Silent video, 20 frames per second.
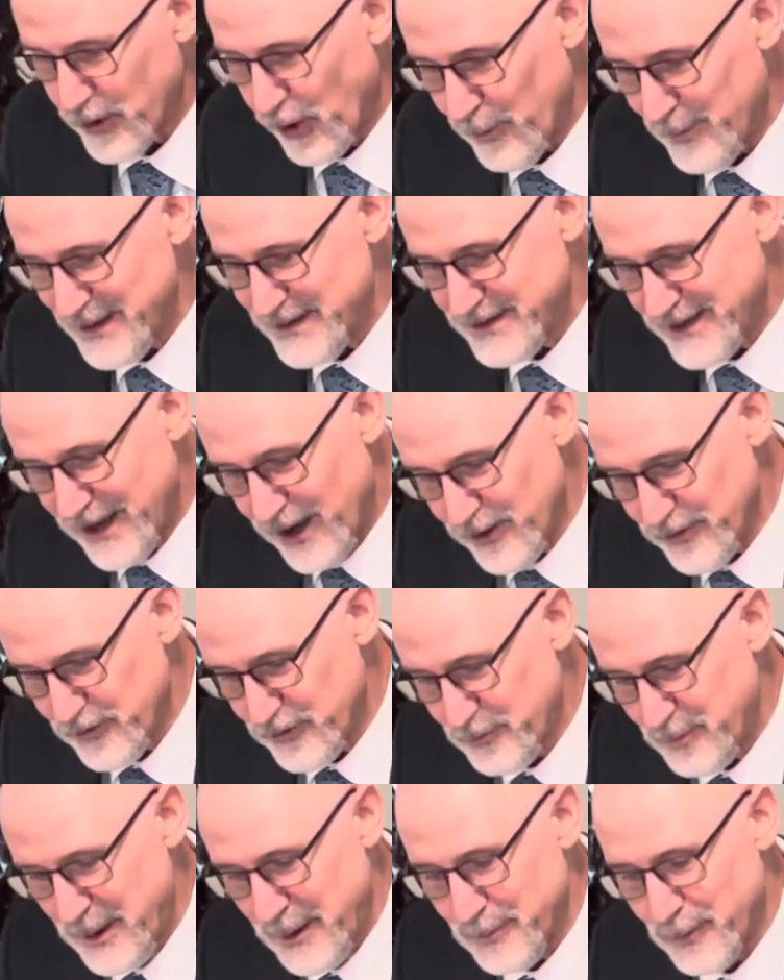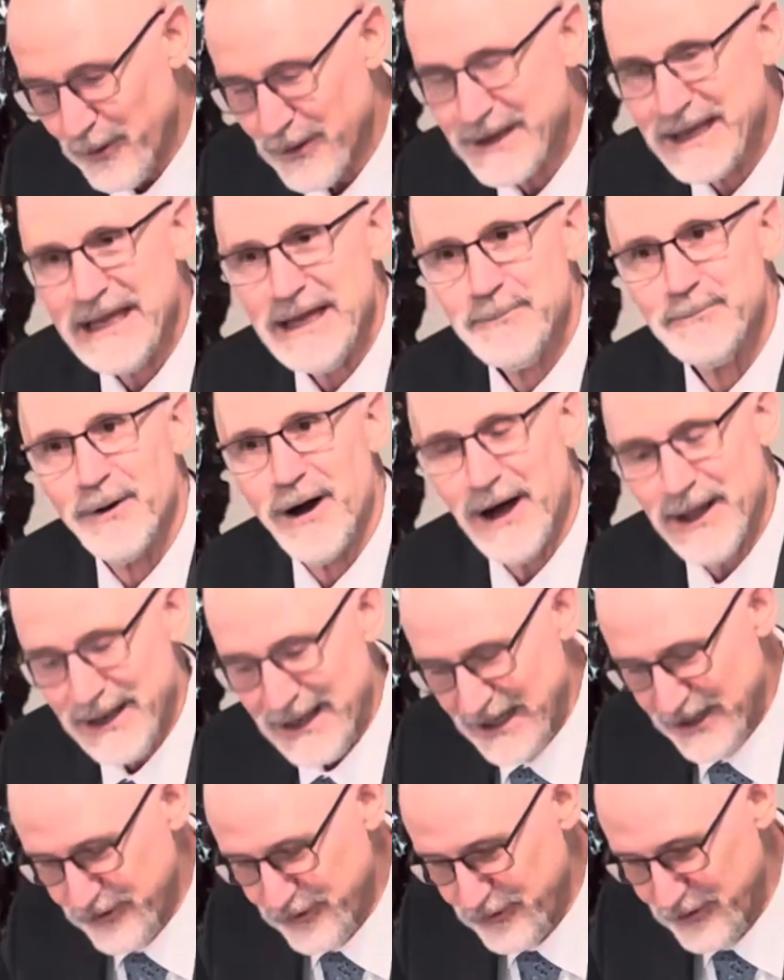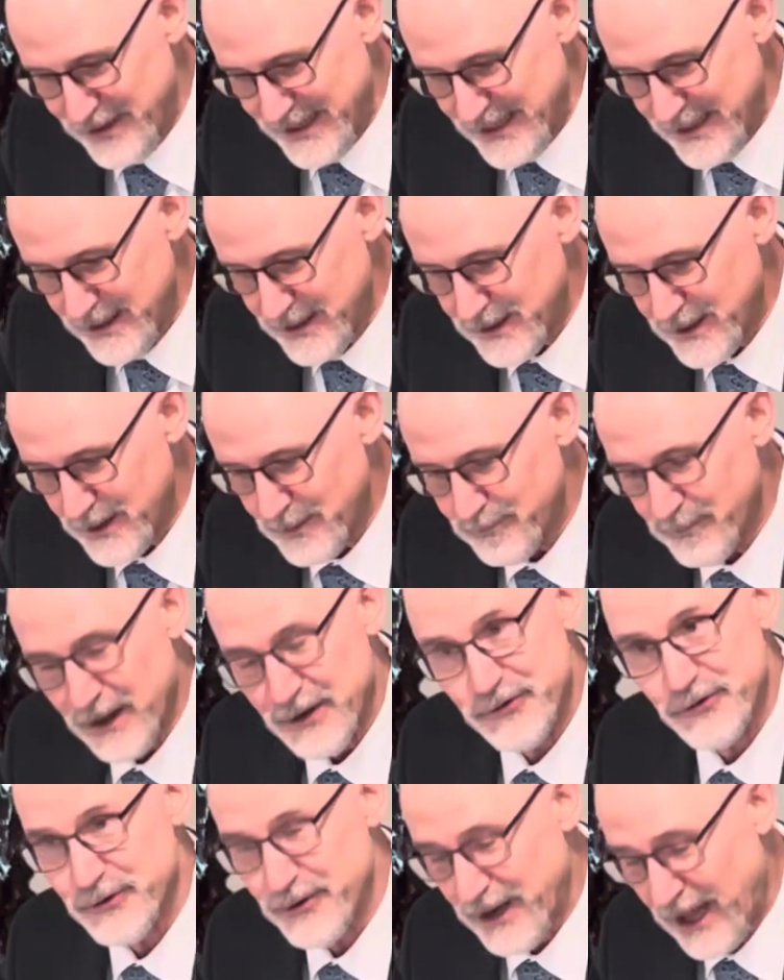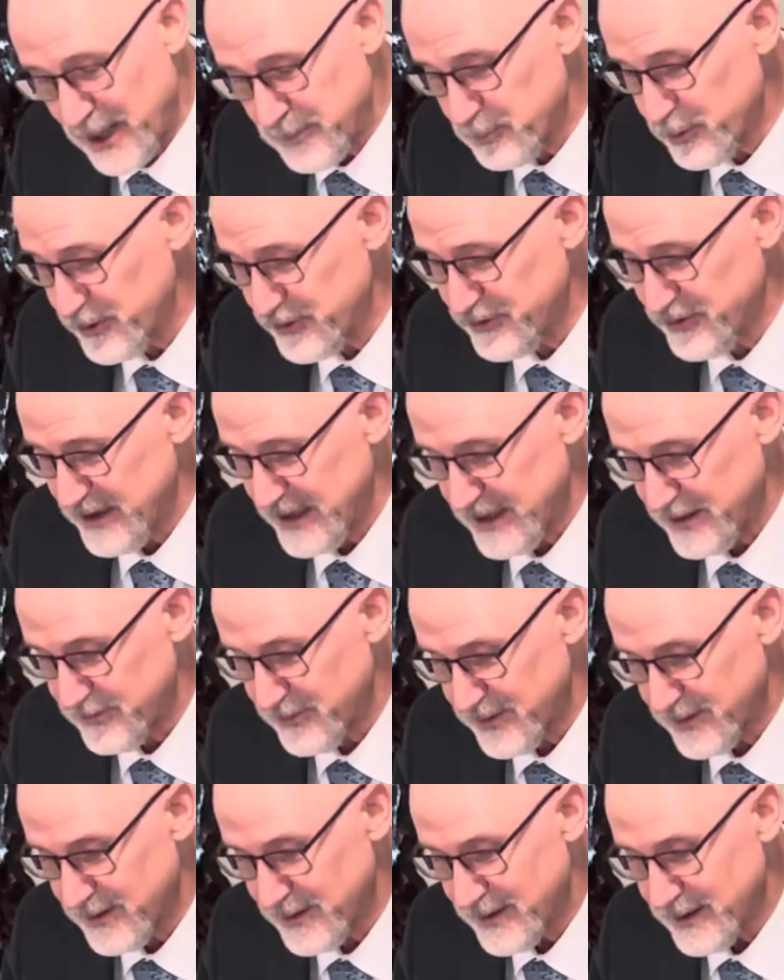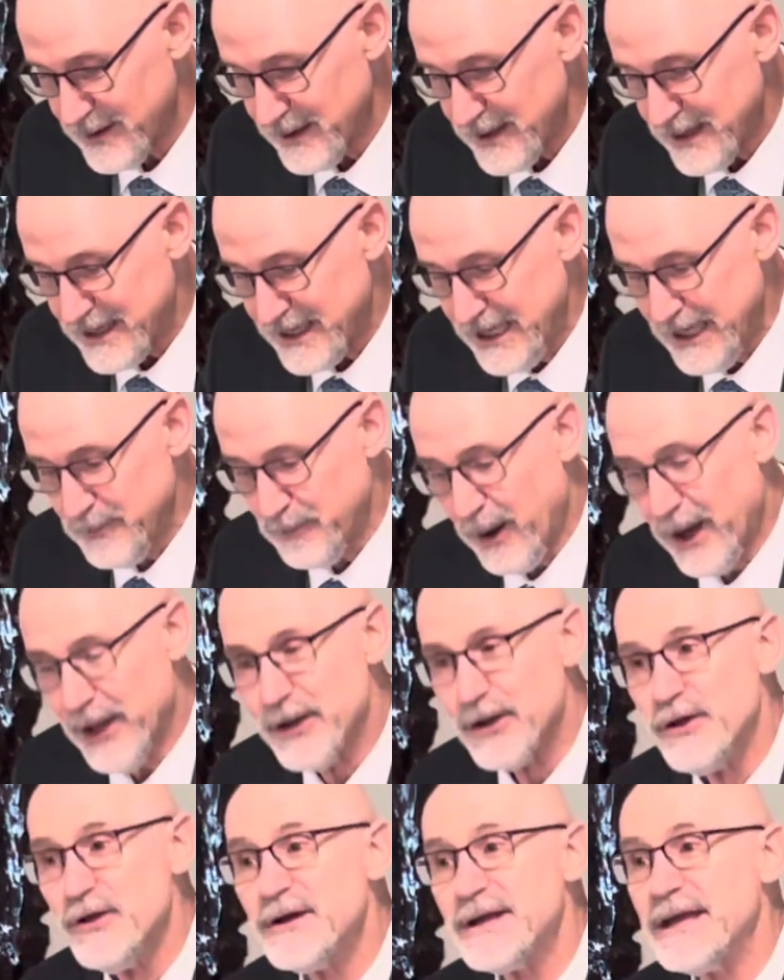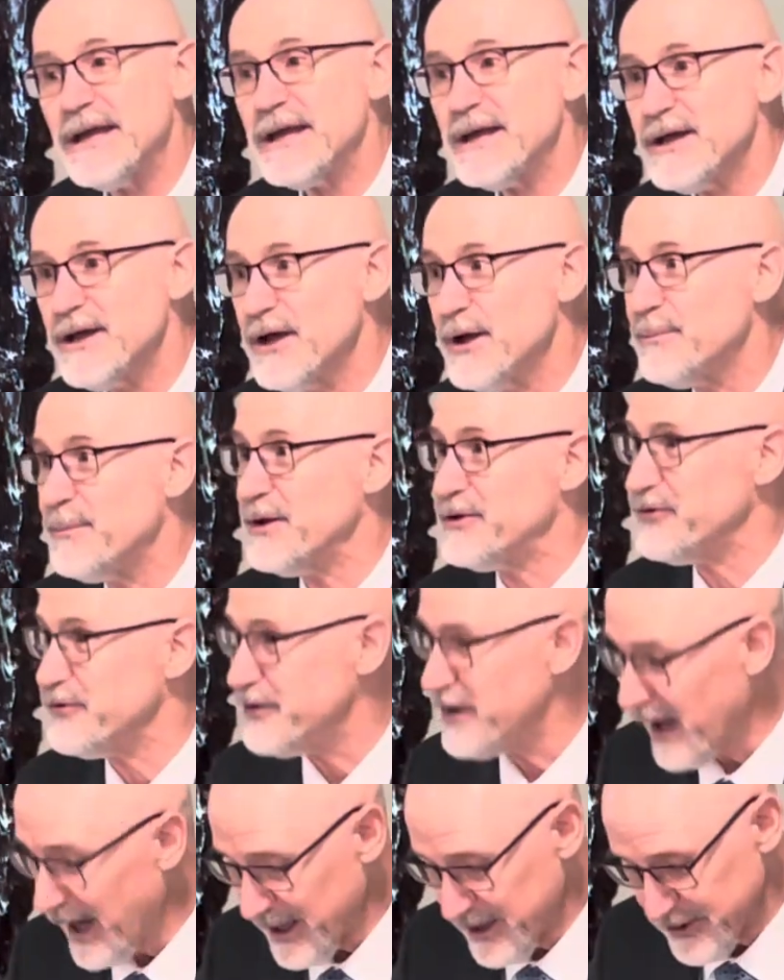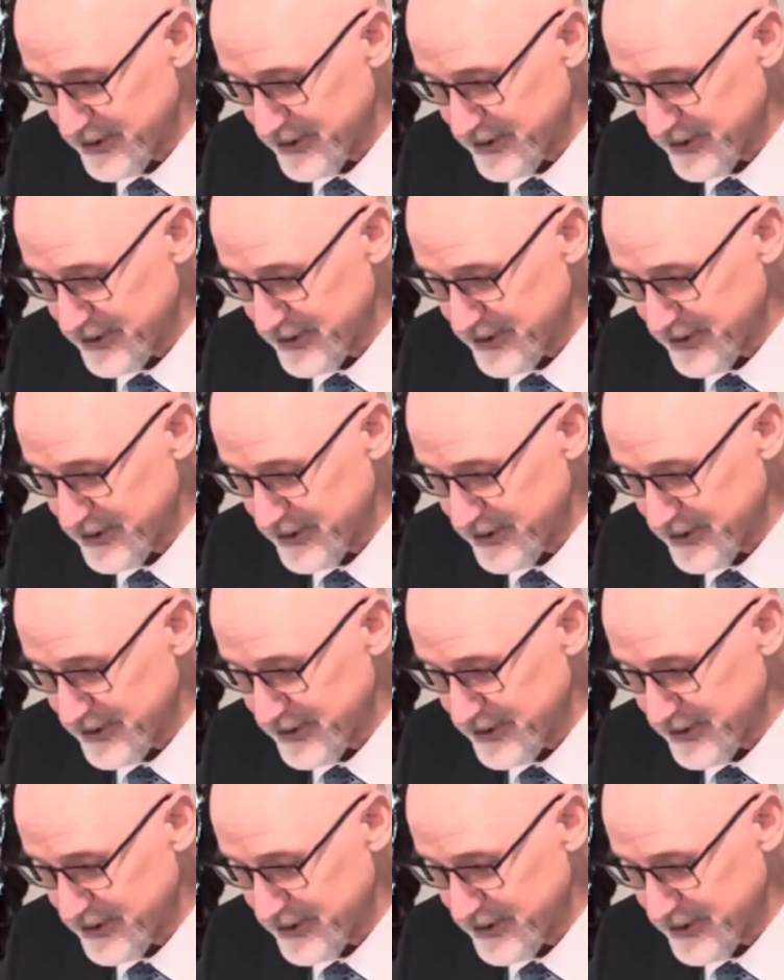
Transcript: 'Go and tell this people, keep on listening, but do not perceive. Keep on looking, but do not